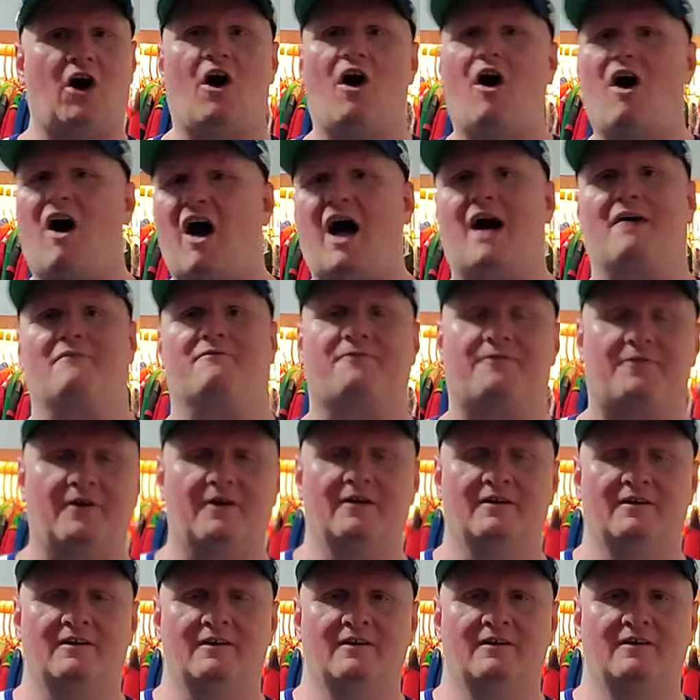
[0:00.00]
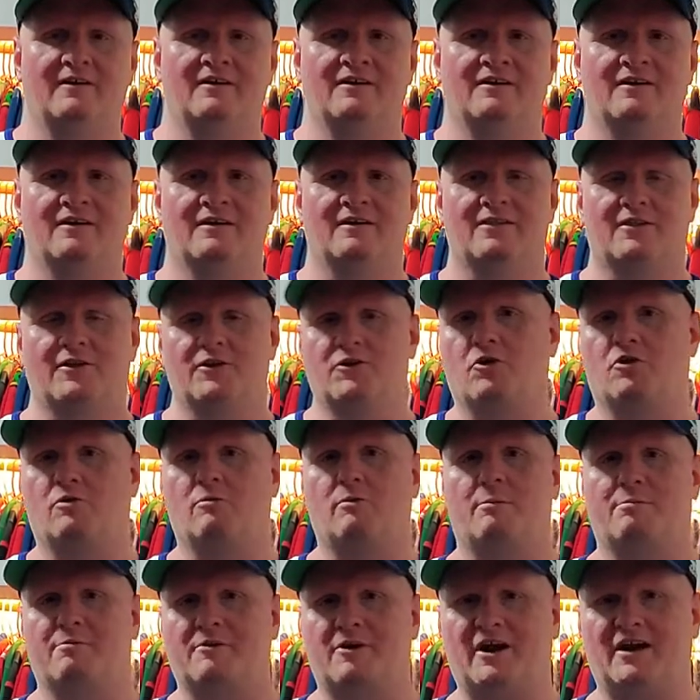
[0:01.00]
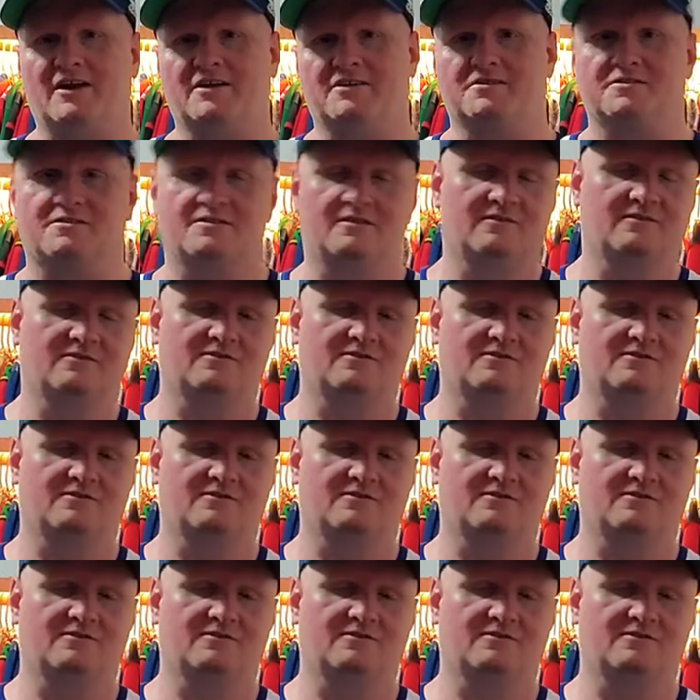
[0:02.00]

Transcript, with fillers: off the normal price.